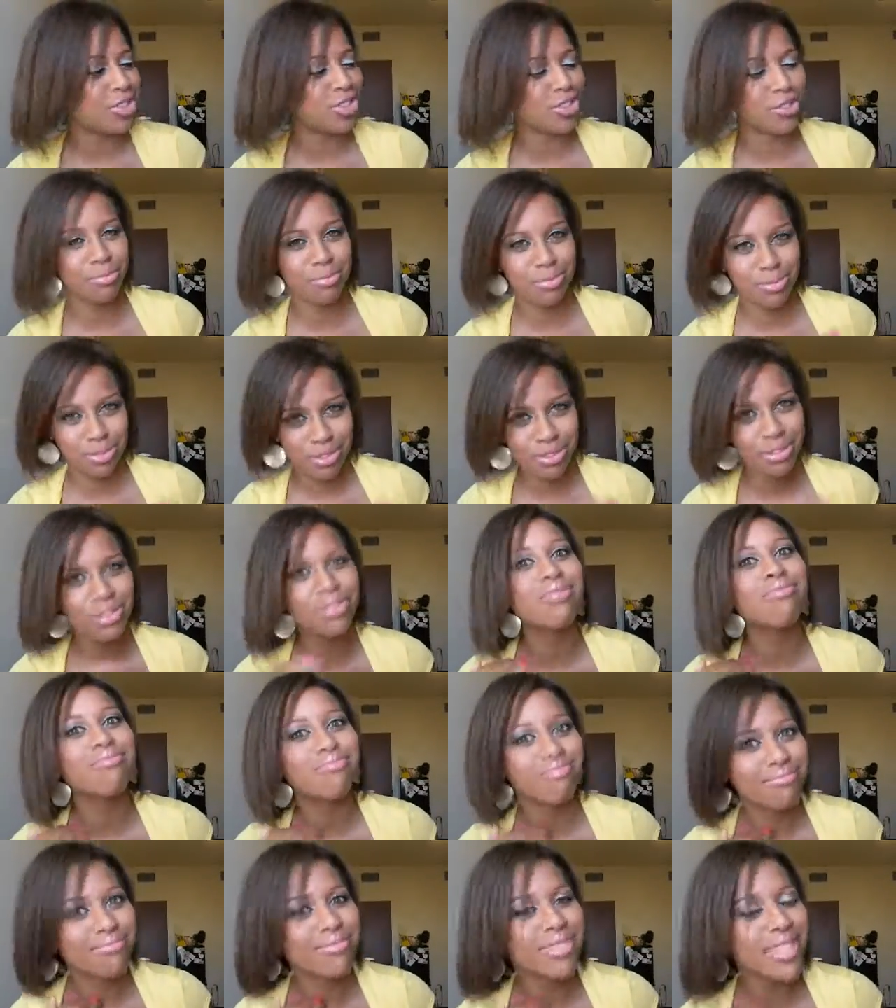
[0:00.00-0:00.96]
Just
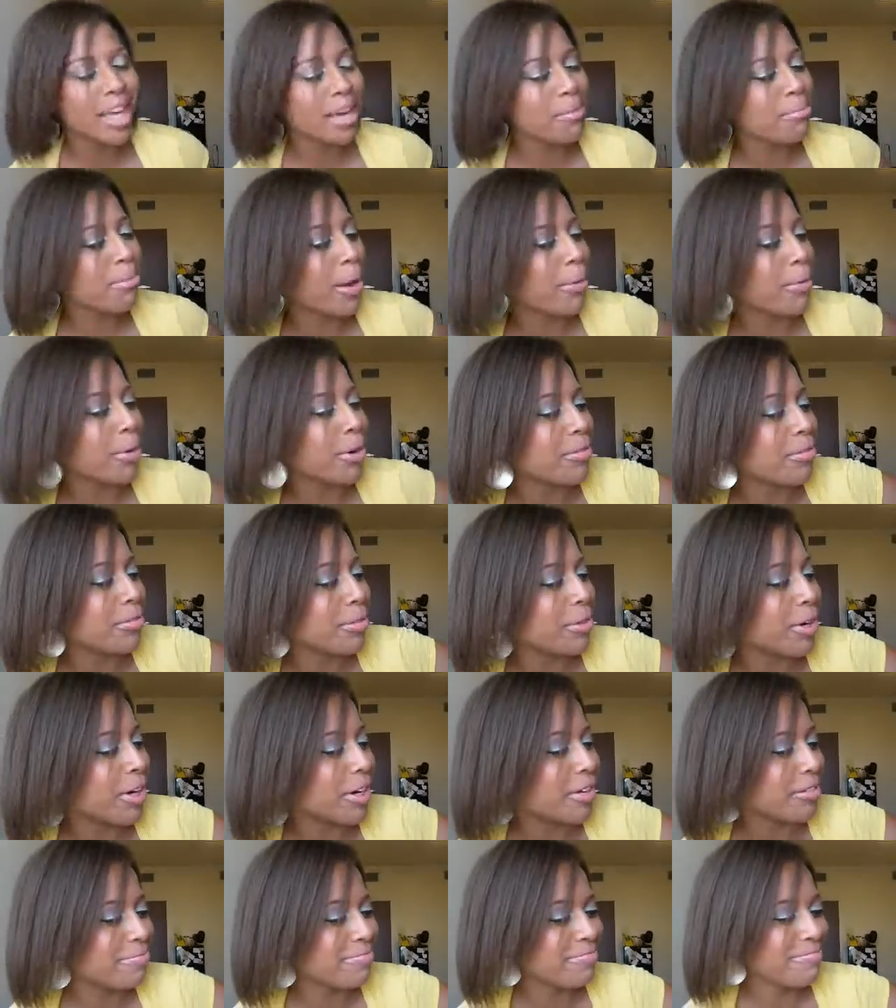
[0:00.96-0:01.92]
take my word
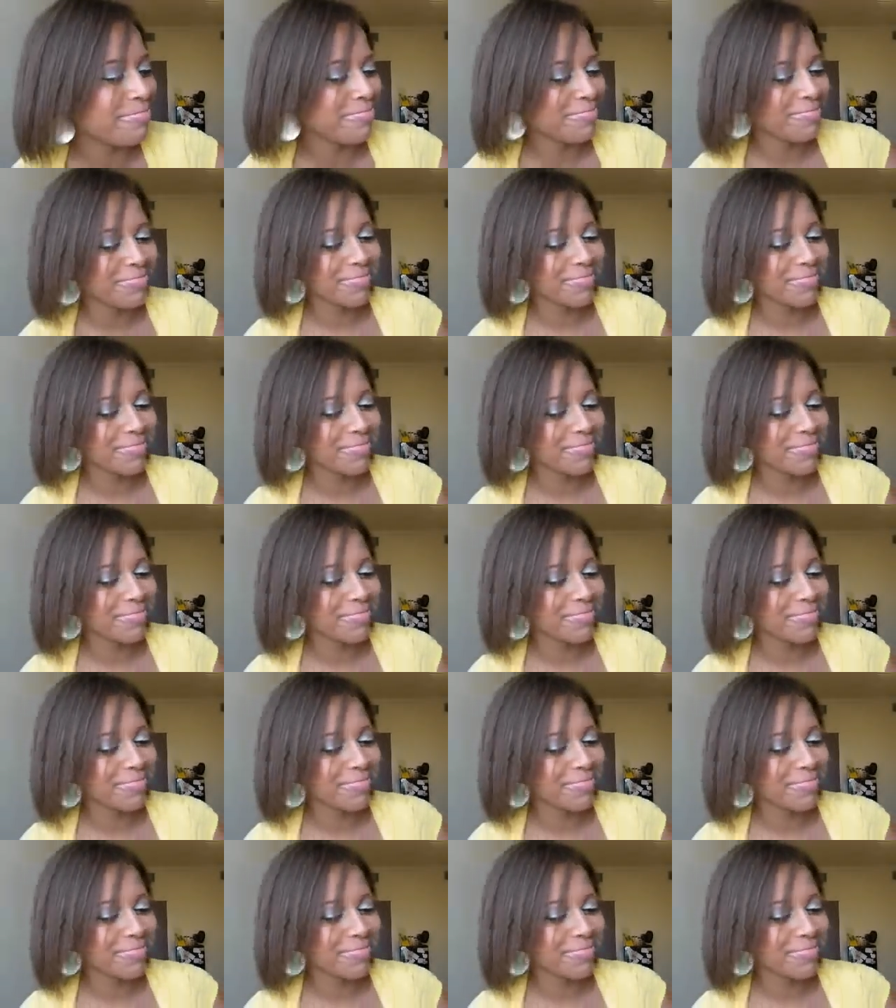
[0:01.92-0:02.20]
for it.